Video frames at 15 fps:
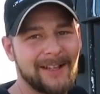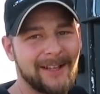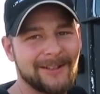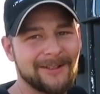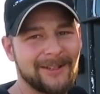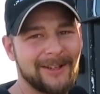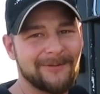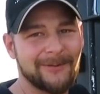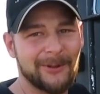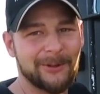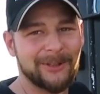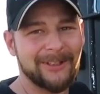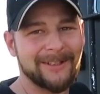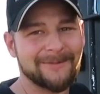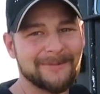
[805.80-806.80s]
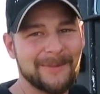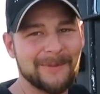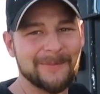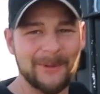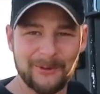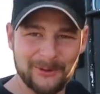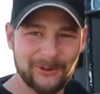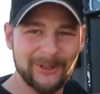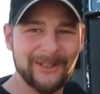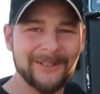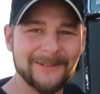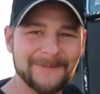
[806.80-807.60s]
Can't say fully, but mostly.